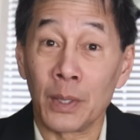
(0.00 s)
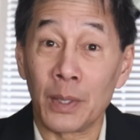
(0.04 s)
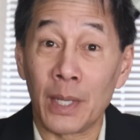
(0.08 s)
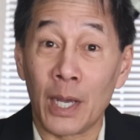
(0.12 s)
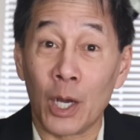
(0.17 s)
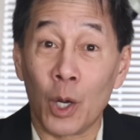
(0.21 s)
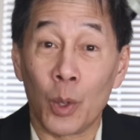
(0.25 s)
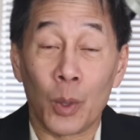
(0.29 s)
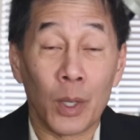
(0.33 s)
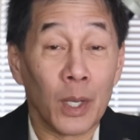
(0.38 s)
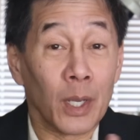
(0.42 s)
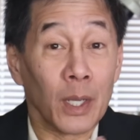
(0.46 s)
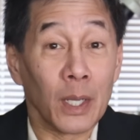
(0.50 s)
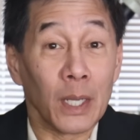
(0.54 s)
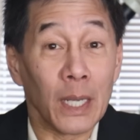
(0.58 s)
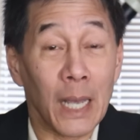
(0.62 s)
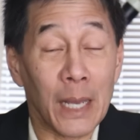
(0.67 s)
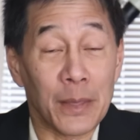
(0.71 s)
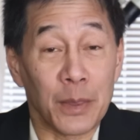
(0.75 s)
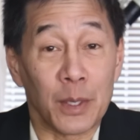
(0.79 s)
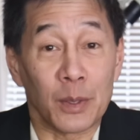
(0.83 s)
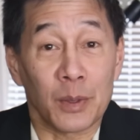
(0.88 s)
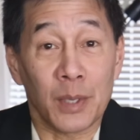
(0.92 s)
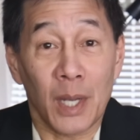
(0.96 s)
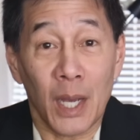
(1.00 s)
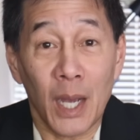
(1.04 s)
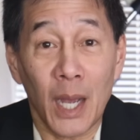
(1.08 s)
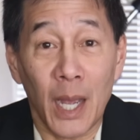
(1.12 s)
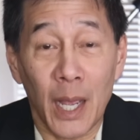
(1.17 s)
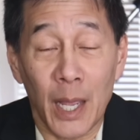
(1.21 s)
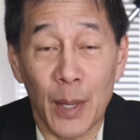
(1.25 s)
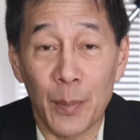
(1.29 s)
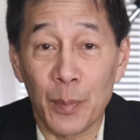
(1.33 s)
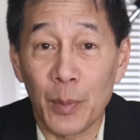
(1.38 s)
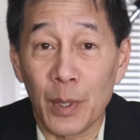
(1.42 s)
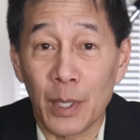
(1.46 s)
Now, at the
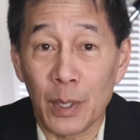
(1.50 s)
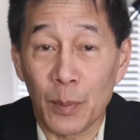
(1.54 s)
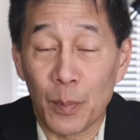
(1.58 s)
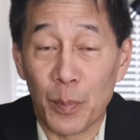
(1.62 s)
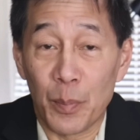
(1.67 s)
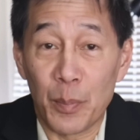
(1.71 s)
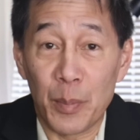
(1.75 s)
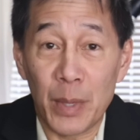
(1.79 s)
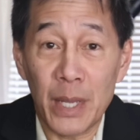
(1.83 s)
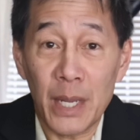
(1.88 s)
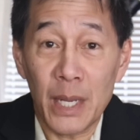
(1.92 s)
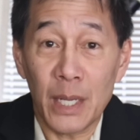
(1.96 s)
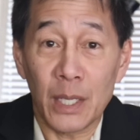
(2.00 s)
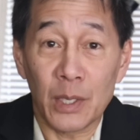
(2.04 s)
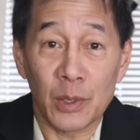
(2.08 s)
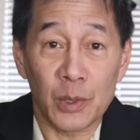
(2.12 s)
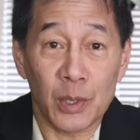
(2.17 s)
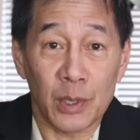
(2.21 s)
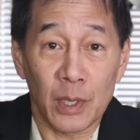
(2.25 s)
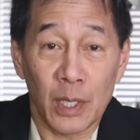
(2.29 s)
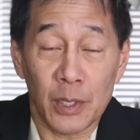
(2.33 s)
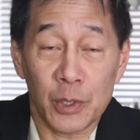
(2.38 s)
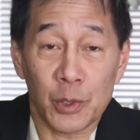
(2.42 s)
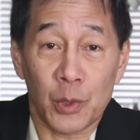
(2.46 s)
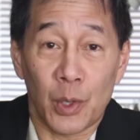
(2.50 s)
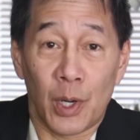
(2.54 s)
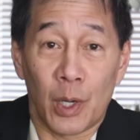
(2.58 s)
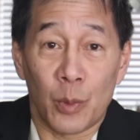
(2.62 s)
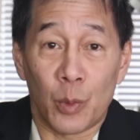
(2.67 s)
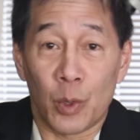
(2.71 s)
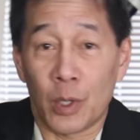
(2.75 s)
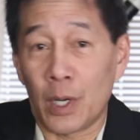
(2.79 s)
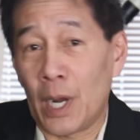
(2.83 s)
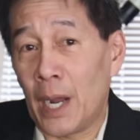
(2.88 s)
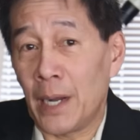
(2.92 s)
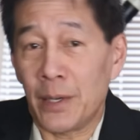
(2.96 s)
time, Meade and Celestron
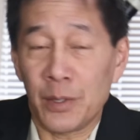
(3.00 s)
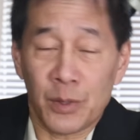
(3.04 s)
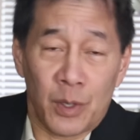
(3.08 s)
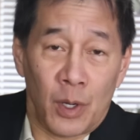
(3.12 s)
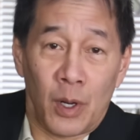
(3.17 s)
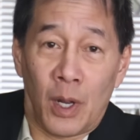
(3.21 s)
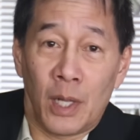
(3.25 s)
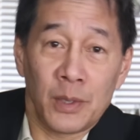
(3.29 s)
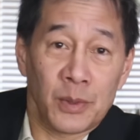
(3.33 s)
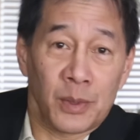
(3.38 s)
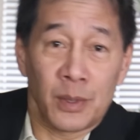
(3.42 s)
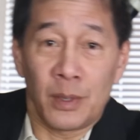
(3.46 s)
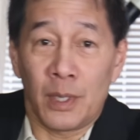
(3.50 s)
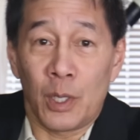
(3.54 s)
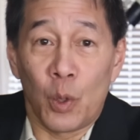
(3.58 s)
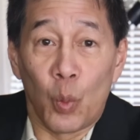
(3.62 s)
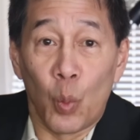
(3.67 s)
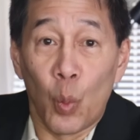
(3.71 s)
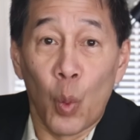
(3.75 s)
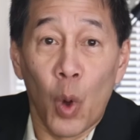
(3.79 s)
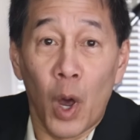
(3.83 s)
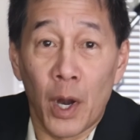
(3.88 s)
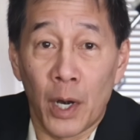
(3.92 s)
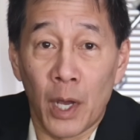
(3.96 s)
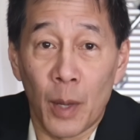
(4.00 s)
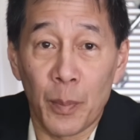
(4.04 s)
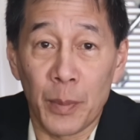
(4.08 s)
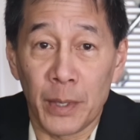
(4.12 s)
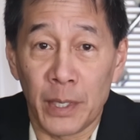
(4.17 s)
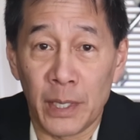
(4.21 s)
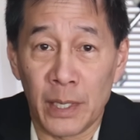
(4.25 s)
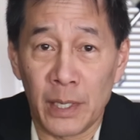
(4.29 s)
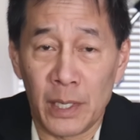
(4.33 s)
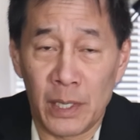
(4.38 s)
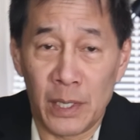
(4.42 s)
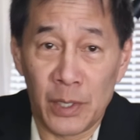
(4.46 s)
were con- constantly
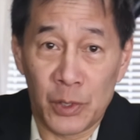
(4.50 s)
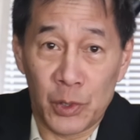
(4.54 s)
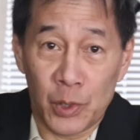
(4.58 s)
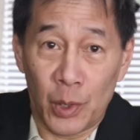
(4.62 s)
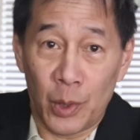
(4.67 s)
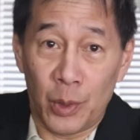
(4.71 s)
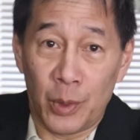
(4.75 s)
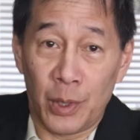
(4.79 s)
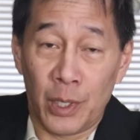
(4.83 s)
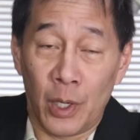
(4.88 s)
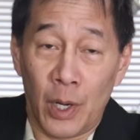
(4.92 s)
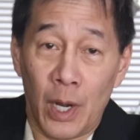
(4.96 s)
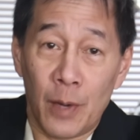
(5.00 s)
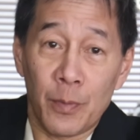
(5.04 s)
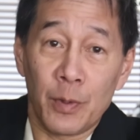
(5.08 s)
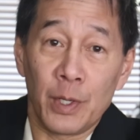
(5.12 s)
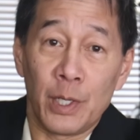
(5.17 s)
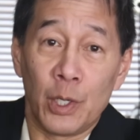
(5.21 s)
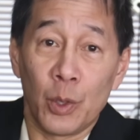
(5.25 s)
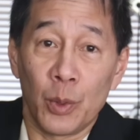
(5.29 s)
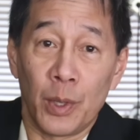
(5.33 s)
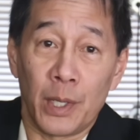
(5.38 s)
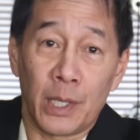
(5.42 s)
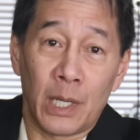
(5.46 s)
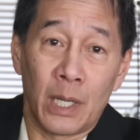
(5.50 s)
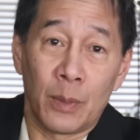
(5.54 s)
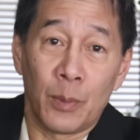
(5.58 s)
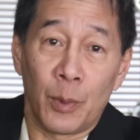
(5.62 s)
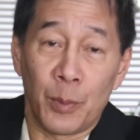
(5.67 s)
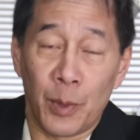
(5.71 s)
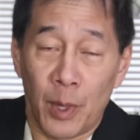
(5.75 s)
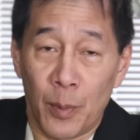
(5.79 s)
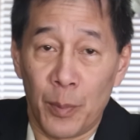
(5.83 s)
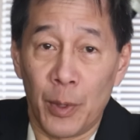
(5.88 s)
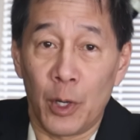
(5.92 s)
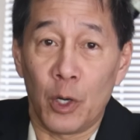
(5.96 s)
one-upping each other. You know, every year they'd come
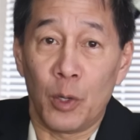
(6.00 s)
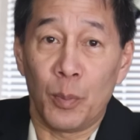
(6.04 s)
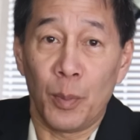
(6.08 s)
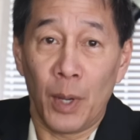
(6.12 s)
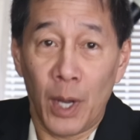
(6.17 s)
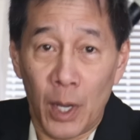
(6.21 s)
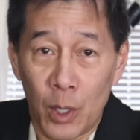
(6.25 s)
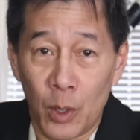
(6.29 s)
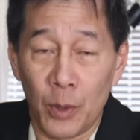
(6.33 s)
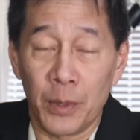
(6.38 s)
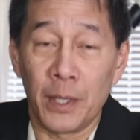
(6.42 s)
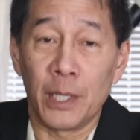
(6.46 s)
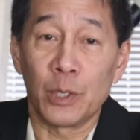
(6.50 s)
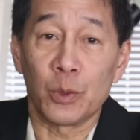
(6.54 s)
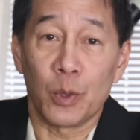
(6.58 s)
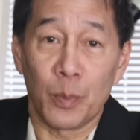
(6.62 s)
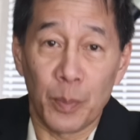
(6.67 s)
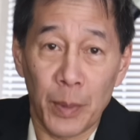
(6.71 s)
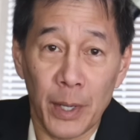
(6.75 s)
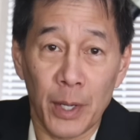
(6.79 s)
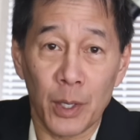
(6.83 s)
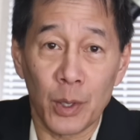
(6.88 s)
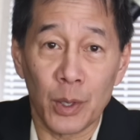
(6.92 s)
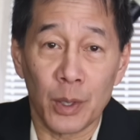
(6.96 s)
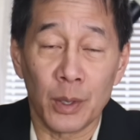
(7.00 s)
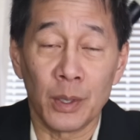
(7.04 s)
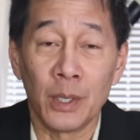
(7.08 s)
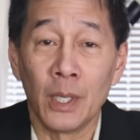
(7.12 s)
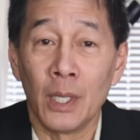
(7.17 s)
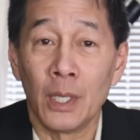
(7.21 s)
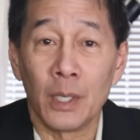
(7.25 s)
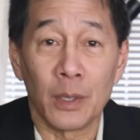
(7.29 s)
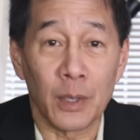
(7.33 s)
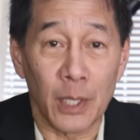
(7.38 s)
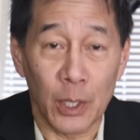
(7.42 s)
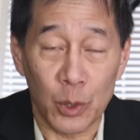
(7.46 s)
up with a better model, things were better,
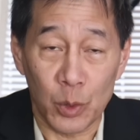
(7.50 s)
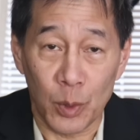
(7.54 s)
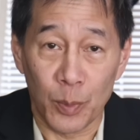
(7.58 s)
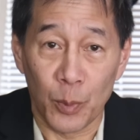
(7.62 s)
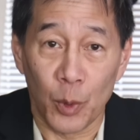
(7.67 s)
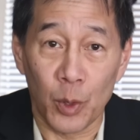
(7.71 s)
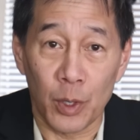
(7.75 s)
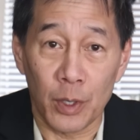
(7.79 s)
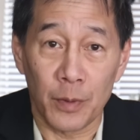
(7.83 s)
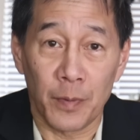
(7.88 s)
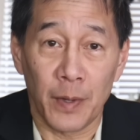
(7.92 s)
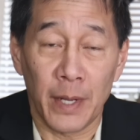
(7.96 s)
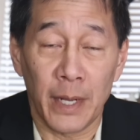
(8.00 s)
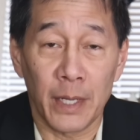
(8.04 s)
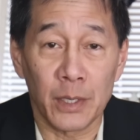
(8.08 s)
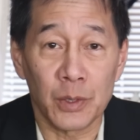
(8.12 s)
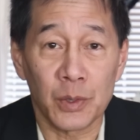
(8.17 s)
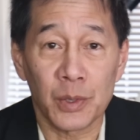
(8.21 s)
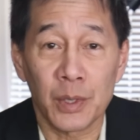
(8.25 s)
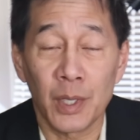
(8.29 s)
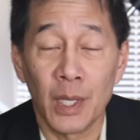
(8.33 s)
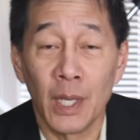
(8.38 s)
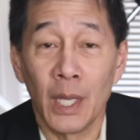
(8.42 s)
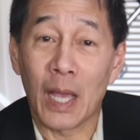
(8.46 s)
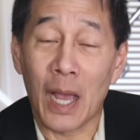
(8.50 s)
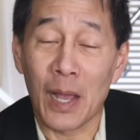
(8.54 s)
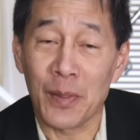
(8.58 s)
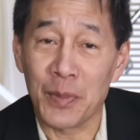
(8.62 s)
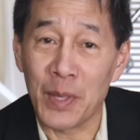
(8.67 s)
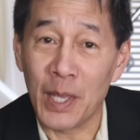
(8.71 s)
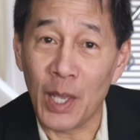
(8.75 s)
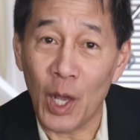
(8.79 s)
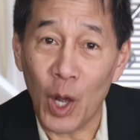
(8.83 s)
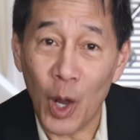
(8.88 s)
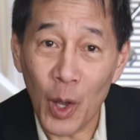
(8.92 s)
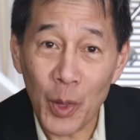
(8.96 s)
things were more advanced. At
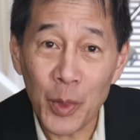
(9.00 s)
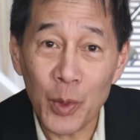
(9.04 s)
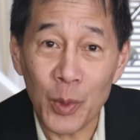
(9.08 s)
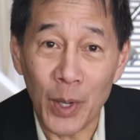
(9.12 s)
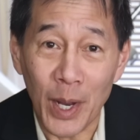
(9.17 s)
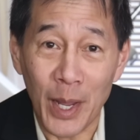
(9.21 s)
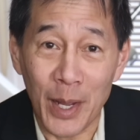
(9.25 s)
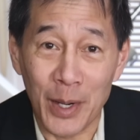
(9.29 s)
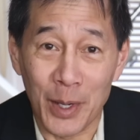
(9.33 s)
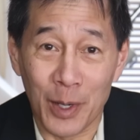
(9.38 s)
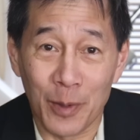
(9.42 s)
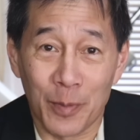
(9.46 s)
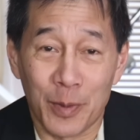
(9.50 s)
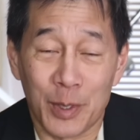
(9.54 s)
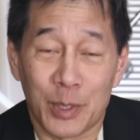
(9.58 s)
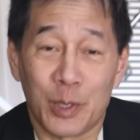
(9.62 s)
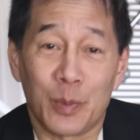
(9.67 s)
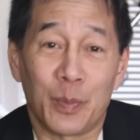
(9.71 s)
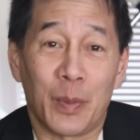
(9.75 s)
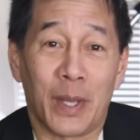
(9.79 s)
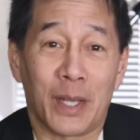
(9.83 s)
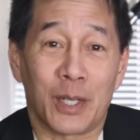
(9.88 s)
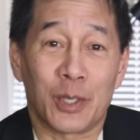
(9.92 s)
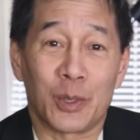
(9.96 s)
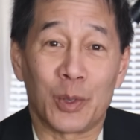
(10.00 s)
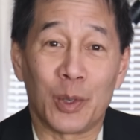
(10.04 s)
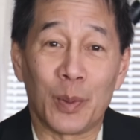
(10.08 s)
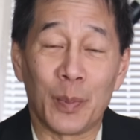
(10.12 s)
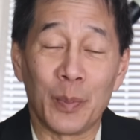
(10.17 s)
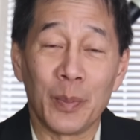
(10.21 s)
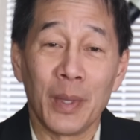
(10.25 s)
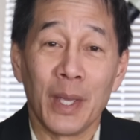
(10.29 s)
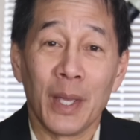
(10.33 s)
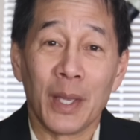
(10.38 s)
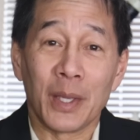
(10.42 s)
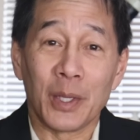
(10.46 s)
the other end of the
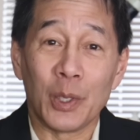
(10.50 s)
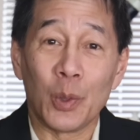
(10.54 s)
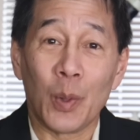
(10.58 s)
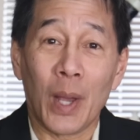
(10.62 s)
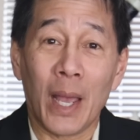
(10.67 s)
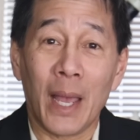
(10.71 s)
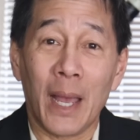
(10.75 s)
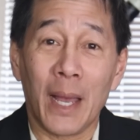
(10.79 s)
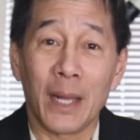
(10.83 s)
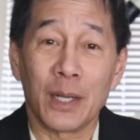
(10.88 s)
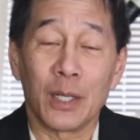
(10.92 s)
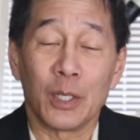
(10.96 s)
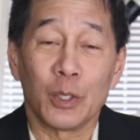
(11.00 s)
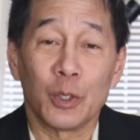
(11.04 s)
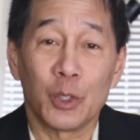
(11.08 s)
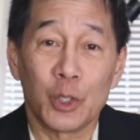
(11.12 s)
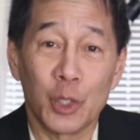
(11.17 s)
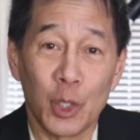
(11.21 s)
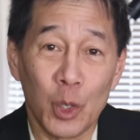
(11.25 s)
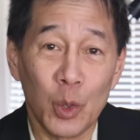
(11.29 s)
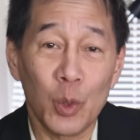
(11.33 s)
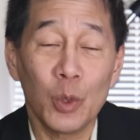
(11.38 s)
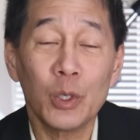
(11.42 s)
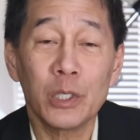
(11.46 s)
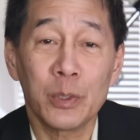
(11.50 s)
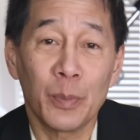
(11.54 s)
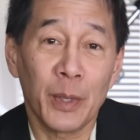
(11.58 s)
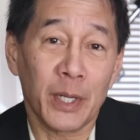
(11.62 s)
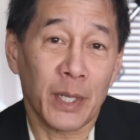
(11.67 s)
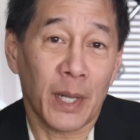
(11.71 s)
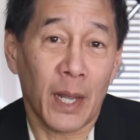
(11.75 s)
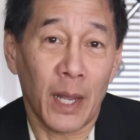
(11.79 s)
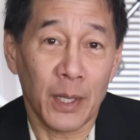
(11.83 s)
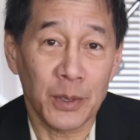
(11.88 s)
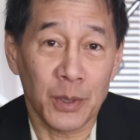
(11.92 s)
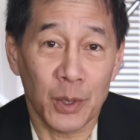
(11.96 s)
spectrum, you had two
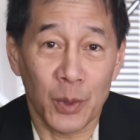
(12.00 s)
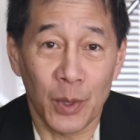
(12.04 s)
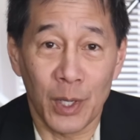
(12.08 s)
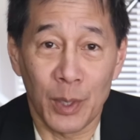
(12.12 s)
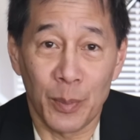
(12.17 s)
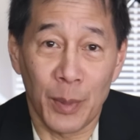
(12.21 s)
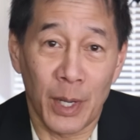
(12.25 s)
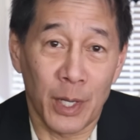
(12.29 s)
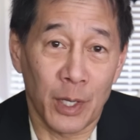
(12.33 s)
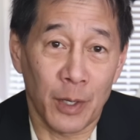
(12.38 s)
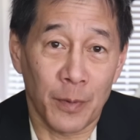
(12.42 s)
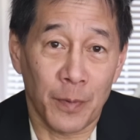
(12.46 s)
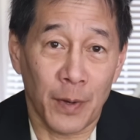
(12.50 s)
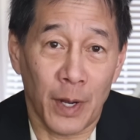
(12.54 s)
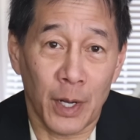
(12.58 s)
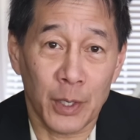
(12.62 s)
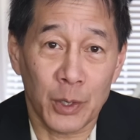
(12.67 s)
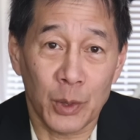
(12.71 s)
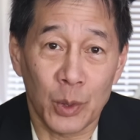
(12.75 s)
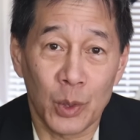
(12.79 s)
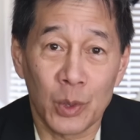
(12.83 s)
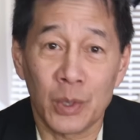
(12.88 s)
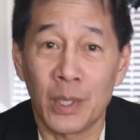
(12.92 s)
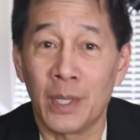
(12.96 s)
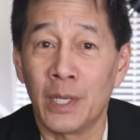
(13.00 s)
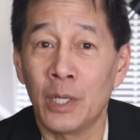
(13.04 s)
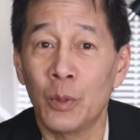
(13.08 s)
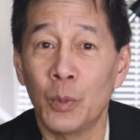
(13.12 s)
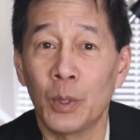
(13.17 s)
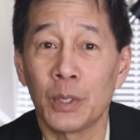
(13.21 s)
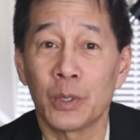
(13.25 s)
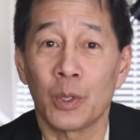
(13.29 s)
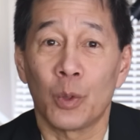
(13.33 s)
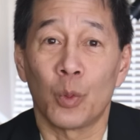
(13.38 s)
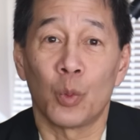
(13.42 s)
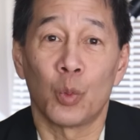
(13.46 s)
Schmidt-Cassegrain manufacturers, and it
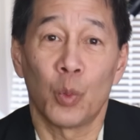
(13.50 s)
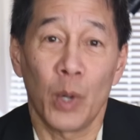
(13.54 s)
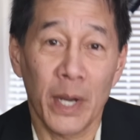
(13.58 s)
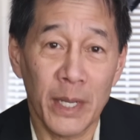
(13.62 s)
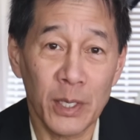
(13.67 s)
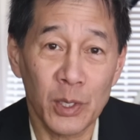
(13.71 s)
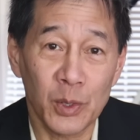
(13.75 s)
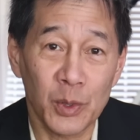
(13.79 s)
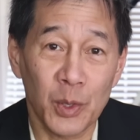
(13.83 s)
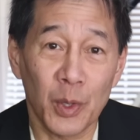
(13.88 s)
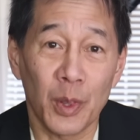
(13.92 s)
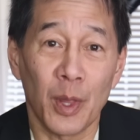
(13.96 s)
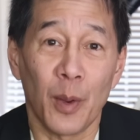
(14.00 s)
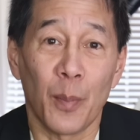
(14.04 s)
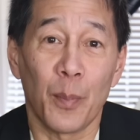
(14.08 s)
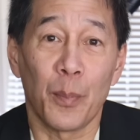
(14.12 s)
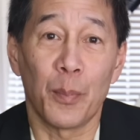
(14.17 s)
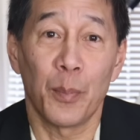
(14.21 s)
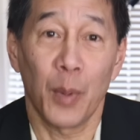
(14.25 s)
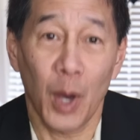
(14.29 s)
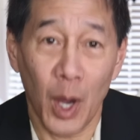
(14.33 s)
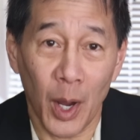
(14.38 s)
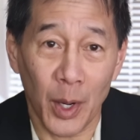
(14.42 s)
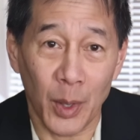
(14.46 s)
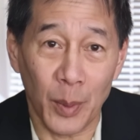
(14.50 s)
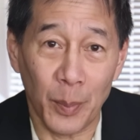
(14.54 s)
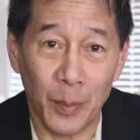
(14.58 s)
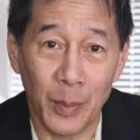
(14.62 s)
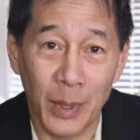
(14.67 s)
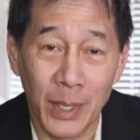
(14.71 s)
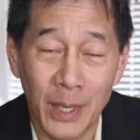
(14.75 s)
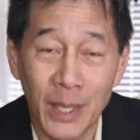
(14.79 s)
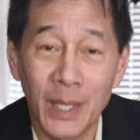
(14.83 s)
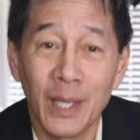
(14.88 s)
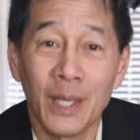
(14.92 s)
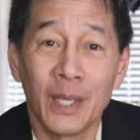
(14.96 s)
was a race to the bottom.